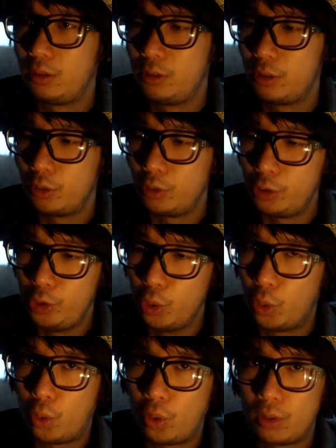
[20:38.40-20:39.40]
you know,
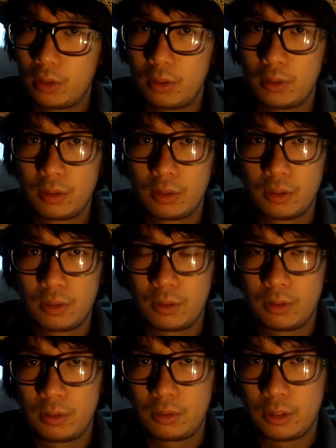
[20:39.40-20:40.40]
your
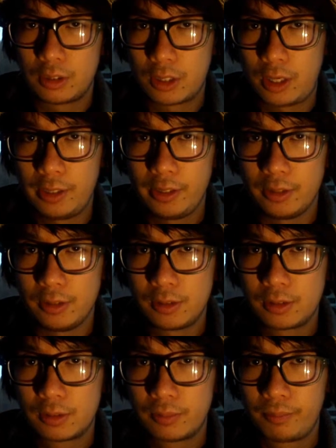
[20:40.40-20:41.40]

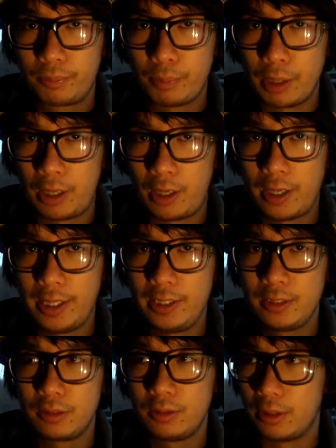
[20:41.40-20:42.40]
desires
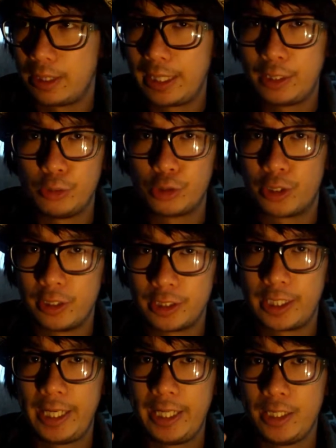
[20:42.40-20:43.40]
behind the thing you were trying
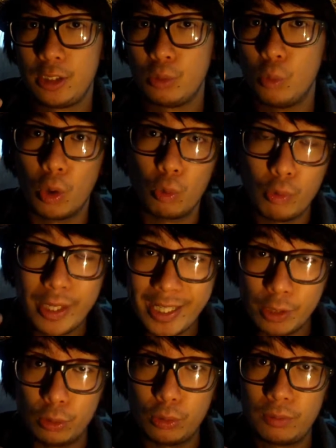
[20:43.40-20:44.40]
to change were
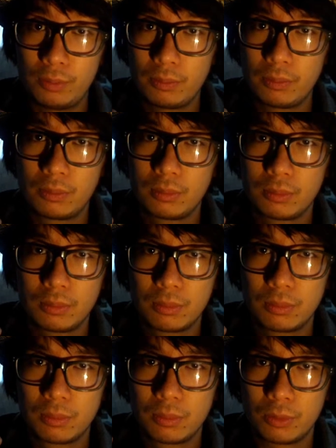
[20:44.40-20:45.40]
real,
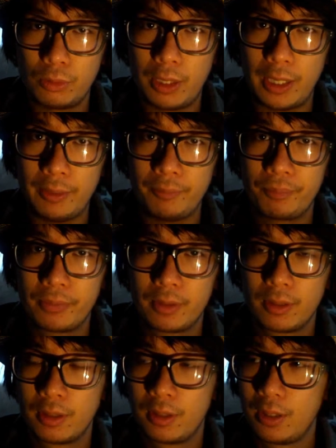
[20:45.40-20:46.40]
right?
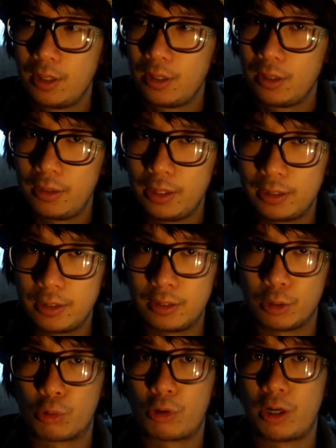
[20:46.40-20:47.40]
This is
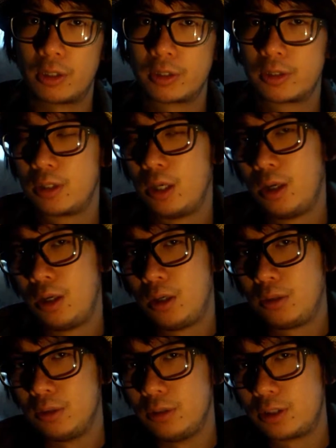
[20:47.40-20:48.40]
the crux.
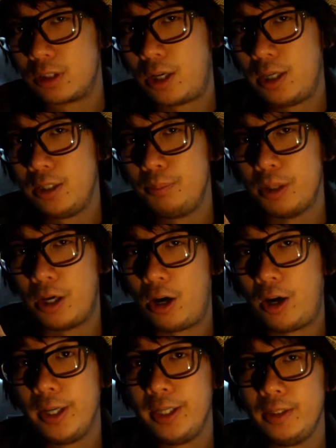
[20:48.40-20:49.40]
The desire
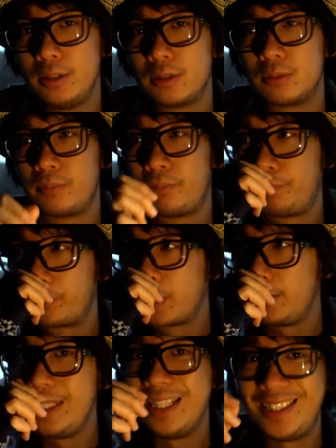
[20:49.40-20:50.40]
behind
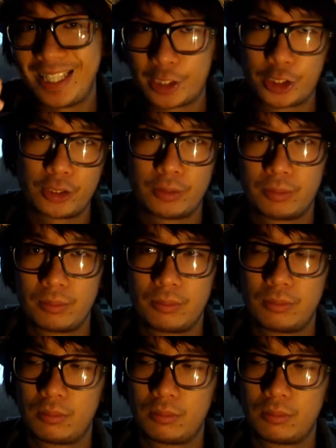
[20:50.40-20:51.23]
the addiction